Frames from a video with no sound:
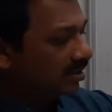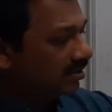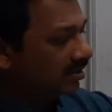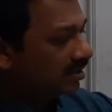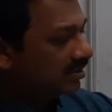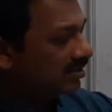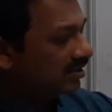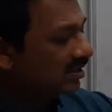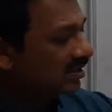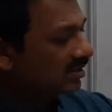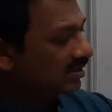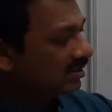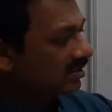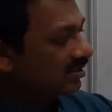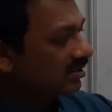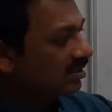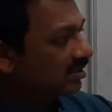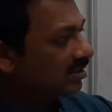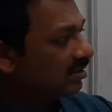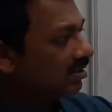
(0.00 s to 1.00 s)
this
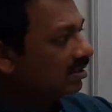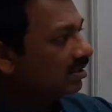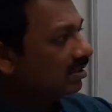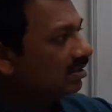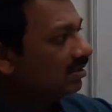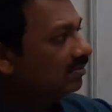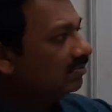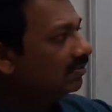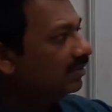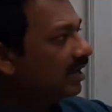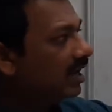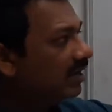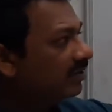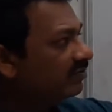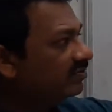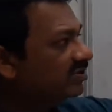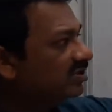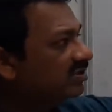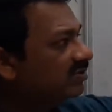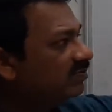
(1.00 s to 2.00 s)
is
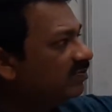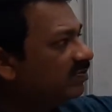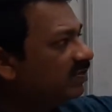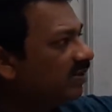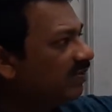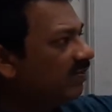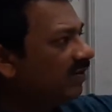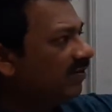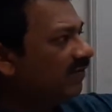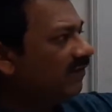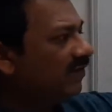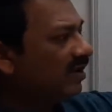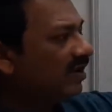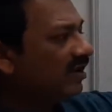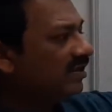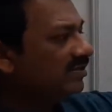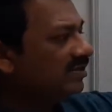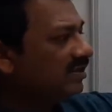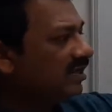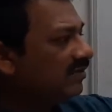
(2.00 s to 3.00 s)
language accepted by
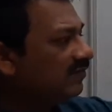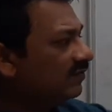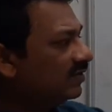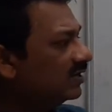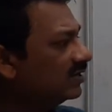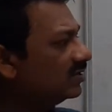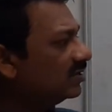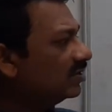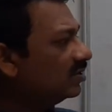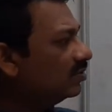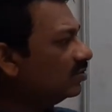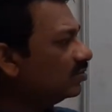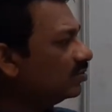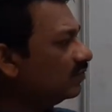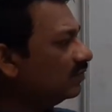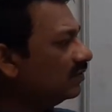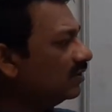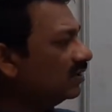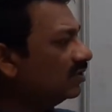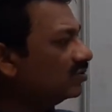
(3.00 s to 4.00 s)
final state
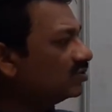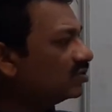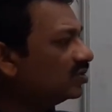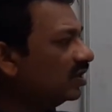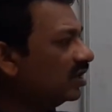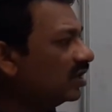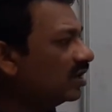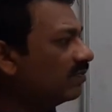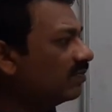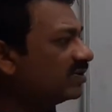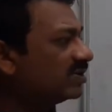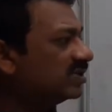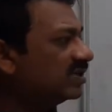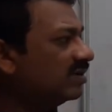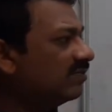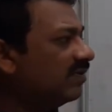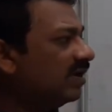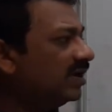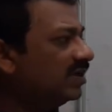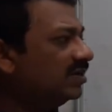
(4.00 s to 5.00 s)
we usually
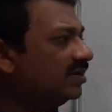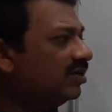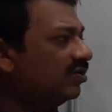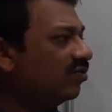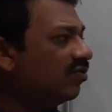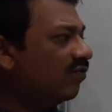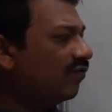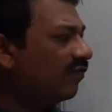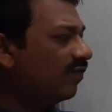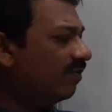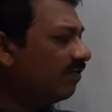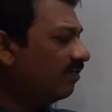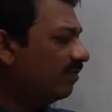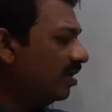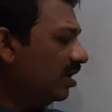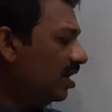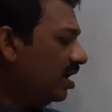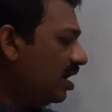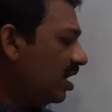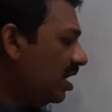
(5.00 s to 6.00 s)
represent by T of
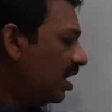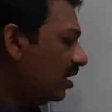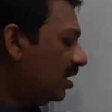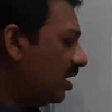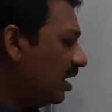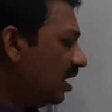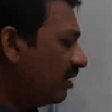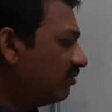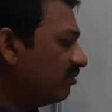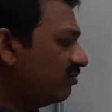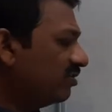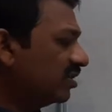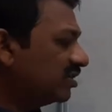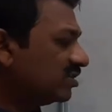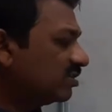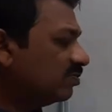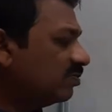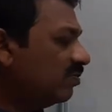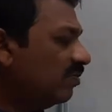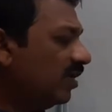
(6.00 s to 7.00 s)
M, and language
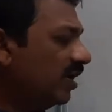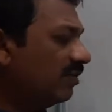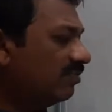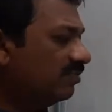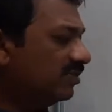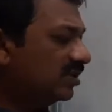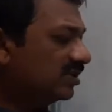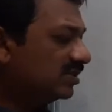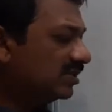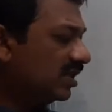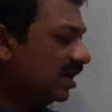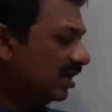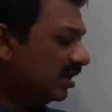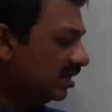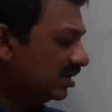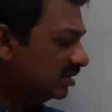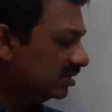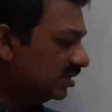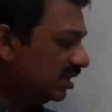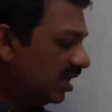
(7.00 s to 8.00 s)
accepted by empty stack
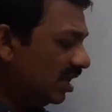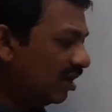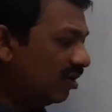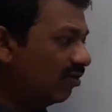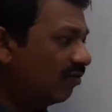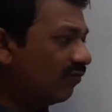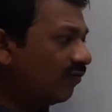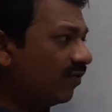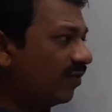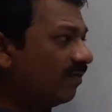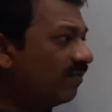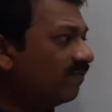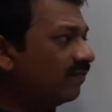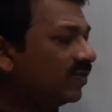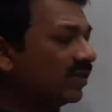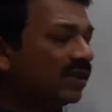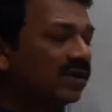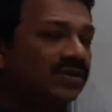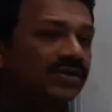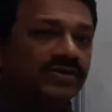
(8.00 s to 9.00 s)
is N of
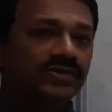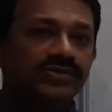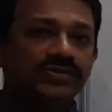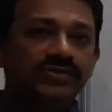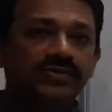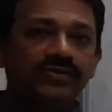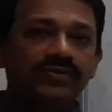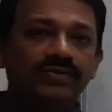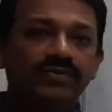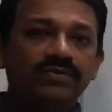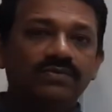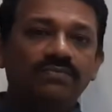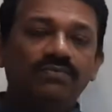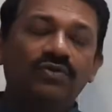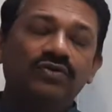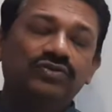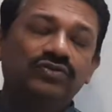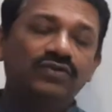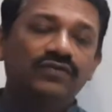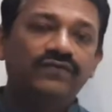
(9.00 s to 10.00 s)
M. So
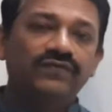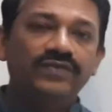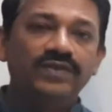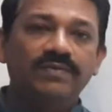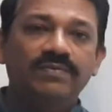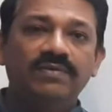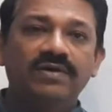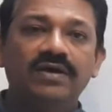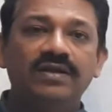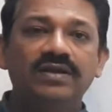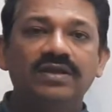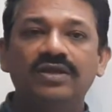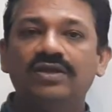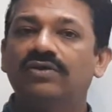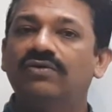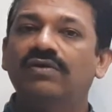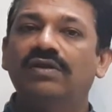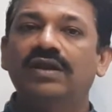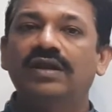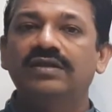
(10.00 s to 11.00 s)
both of them are
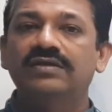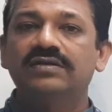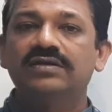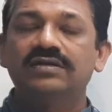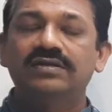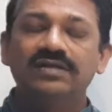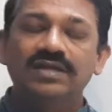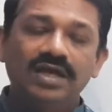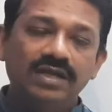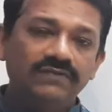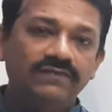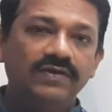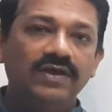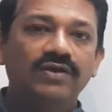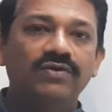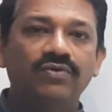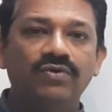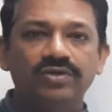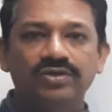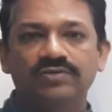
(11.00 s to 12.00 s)
equivalent. That we
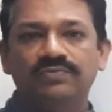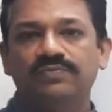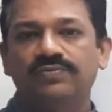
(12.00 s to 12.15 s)
are going to